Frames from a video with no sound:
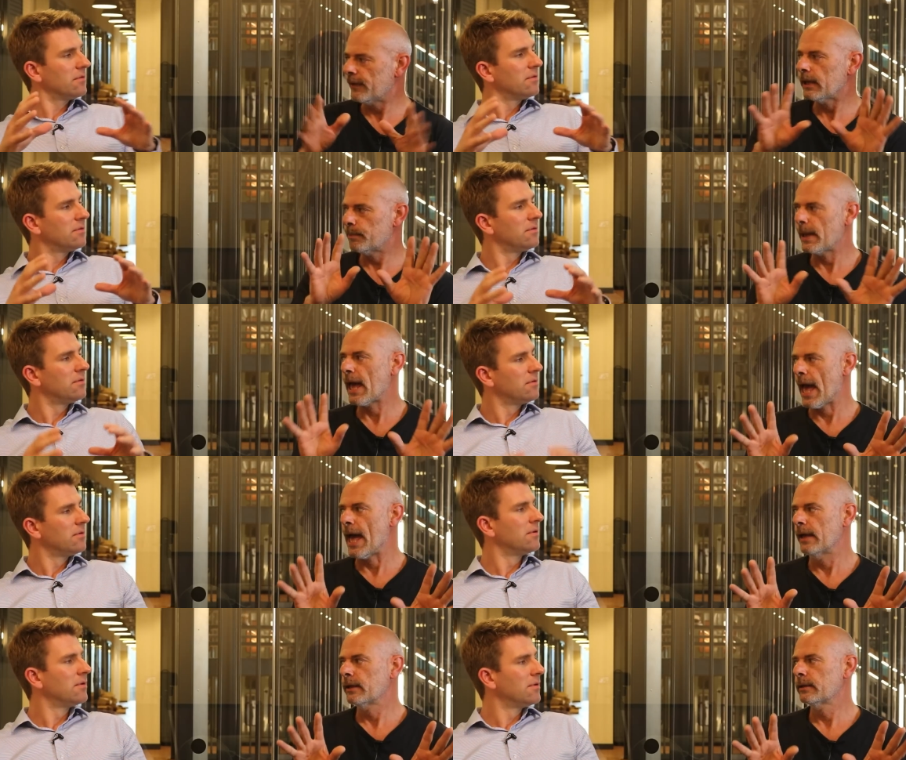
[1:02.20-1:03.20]
Speaker 1: fairly
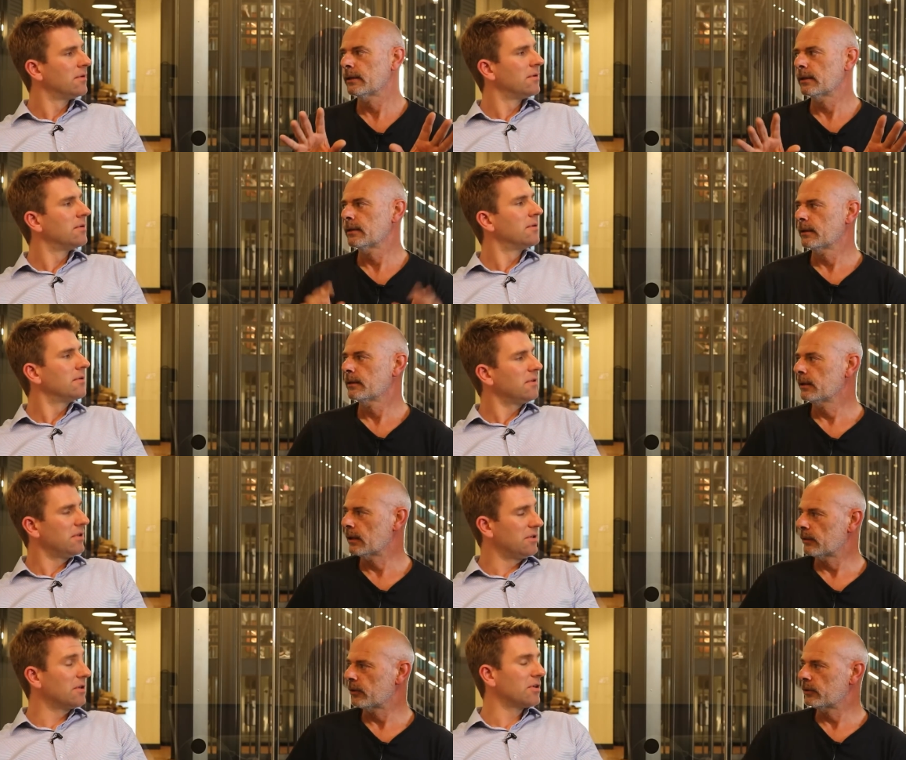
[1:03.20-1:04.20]
bare.
Speaker 2: You
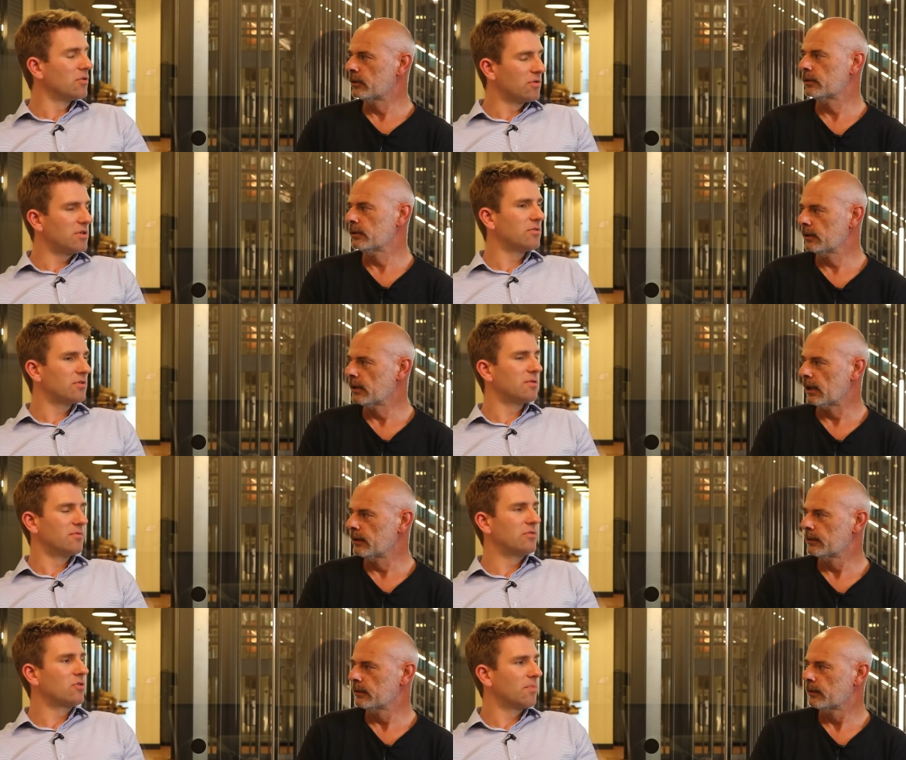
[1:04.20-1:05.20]
know, yeah, you're, you're a
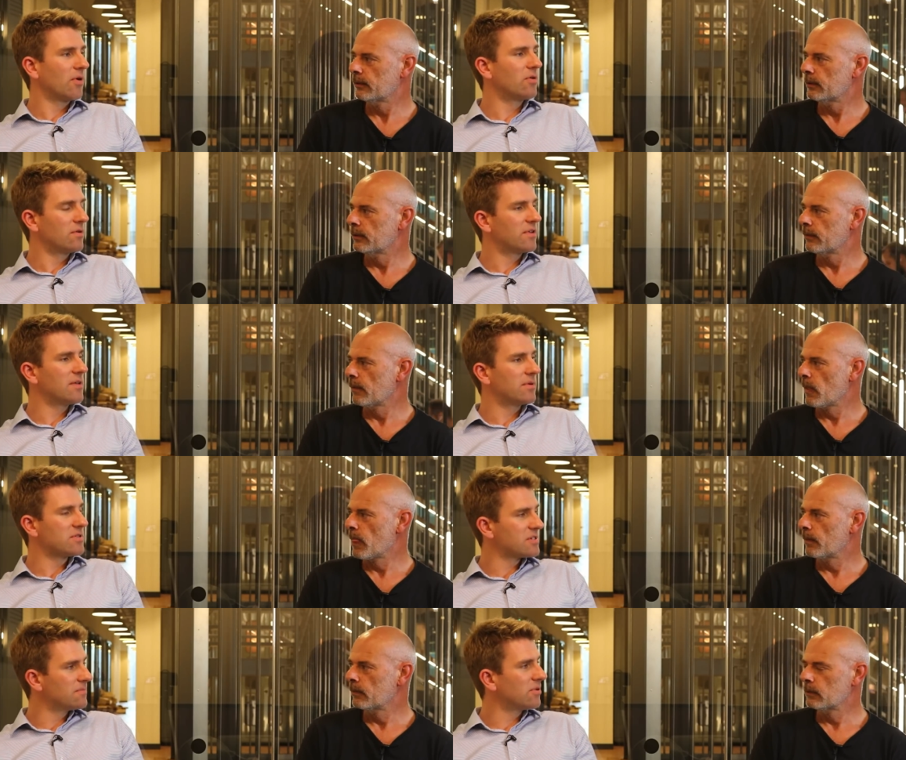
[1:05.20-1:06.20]
real component of keeping it
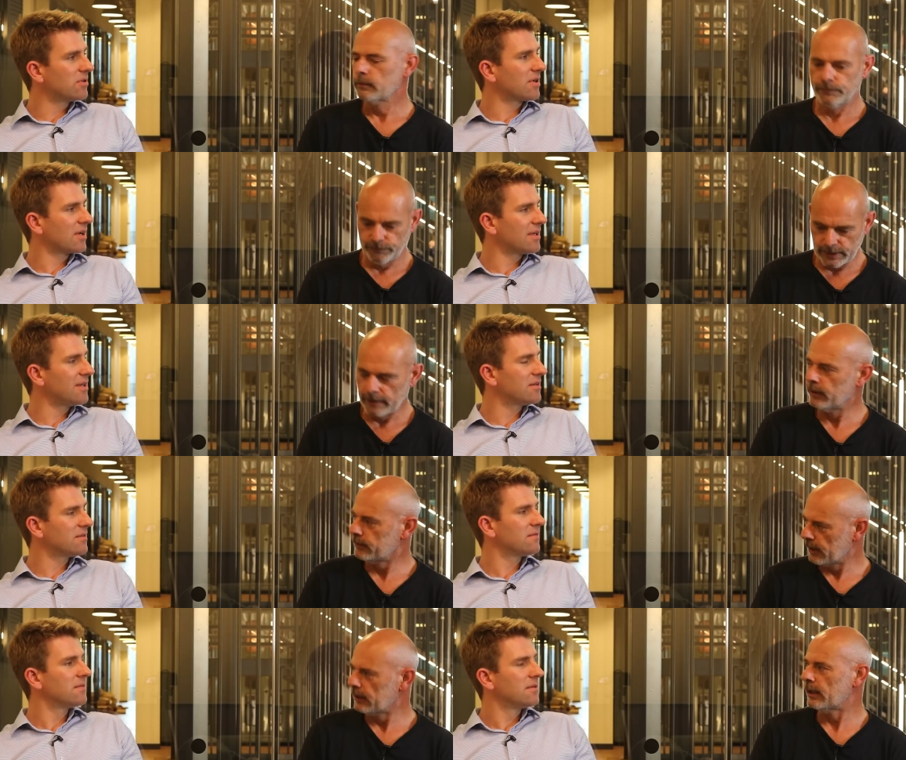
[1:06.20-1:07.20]
simple and clean
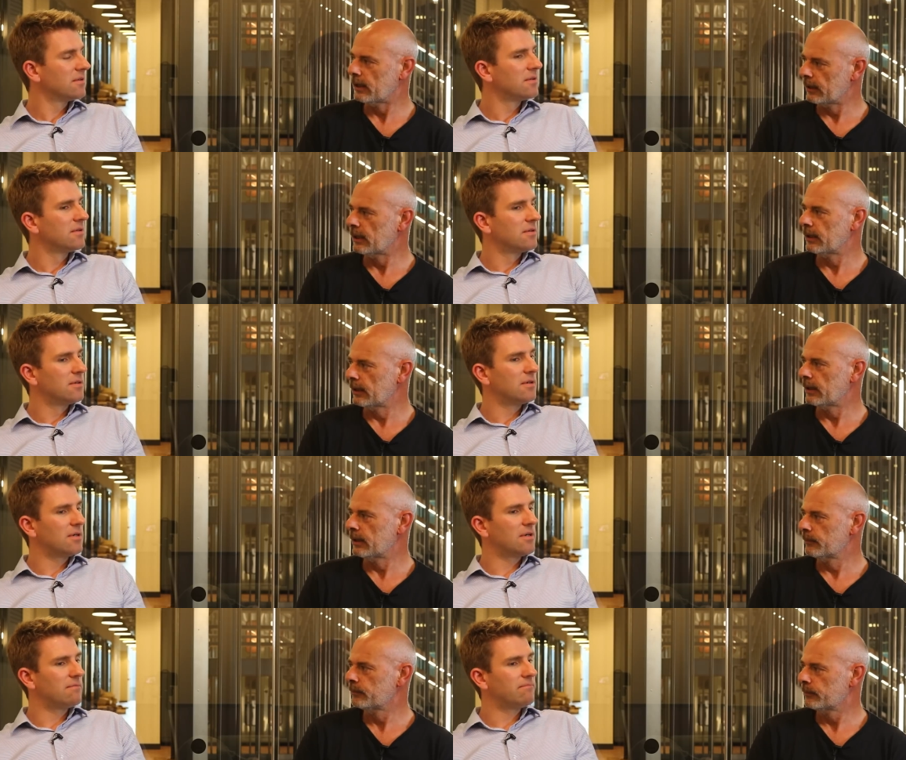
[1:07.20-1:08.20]
and.
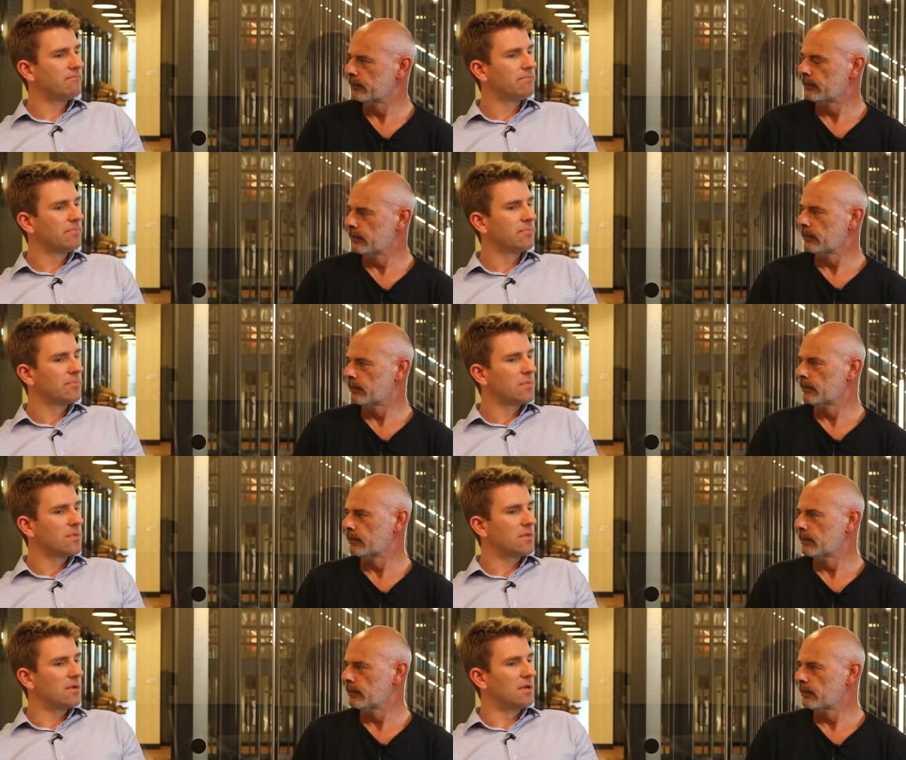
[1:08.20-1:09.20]
Um,
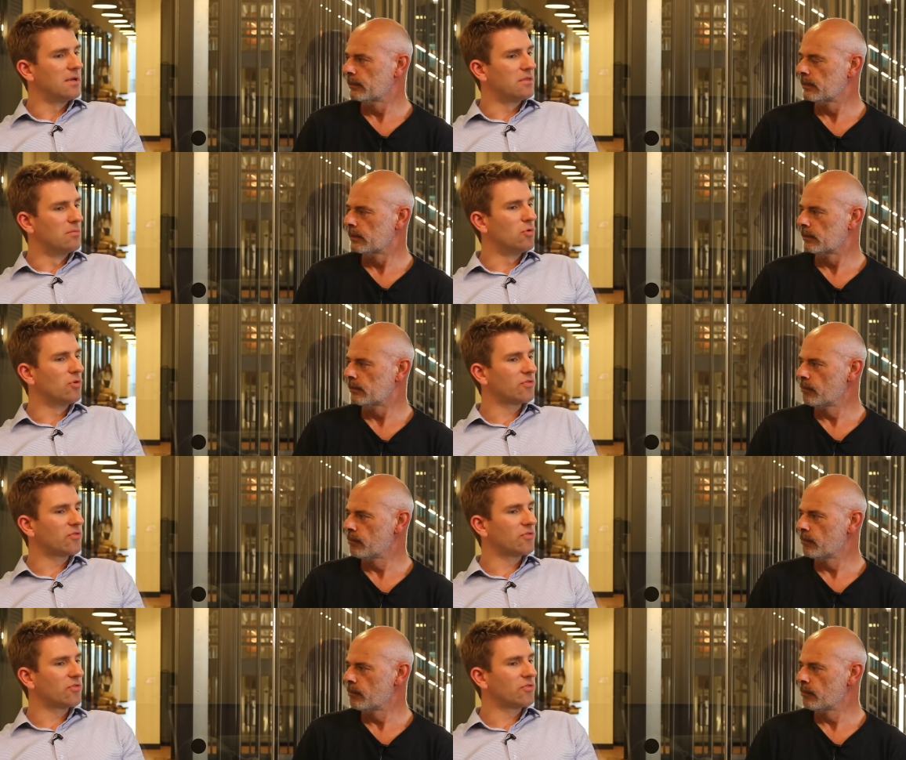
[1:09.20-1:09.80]
and it, the more